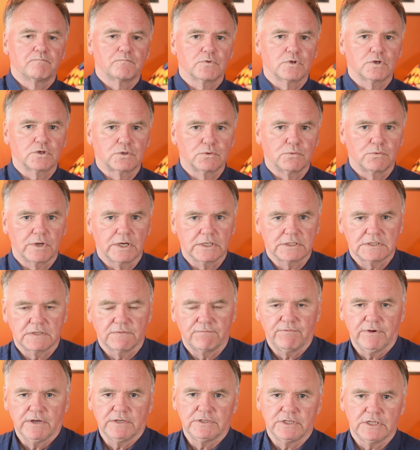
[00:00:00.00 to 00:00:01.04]
So we're asked to
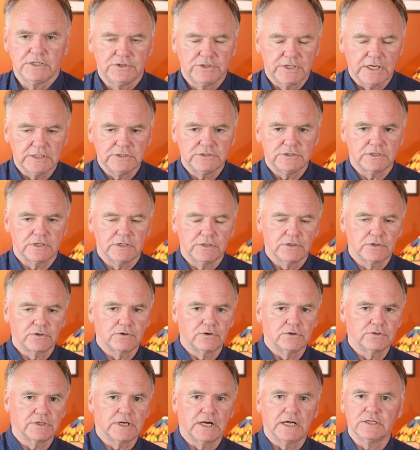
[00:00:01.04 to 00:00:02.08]
find the tension in the
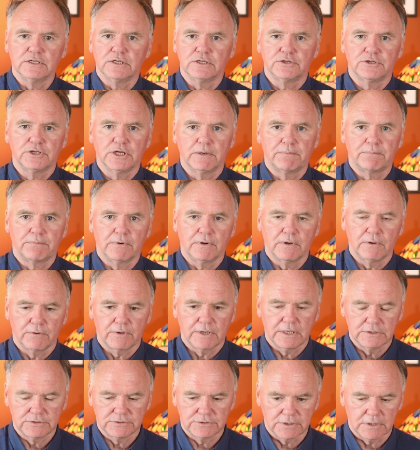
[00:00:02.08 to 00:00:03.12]
rod and interpret our
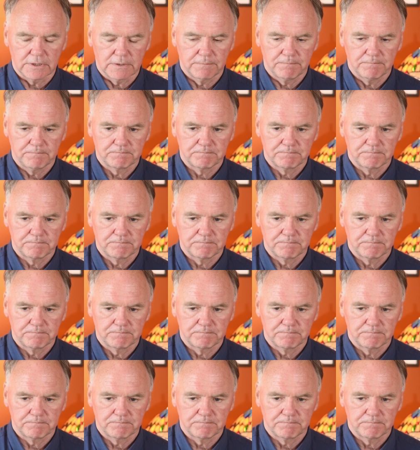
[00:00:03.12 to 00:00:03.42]
answer.